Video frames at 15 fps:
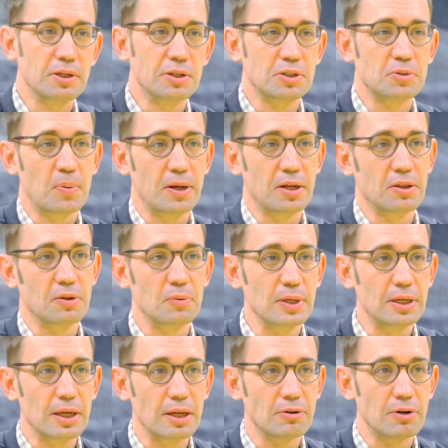and spending the
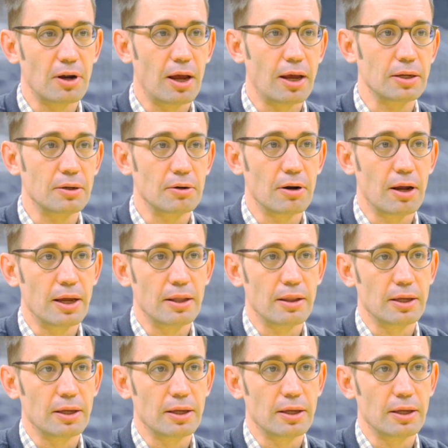weekend trying to, right?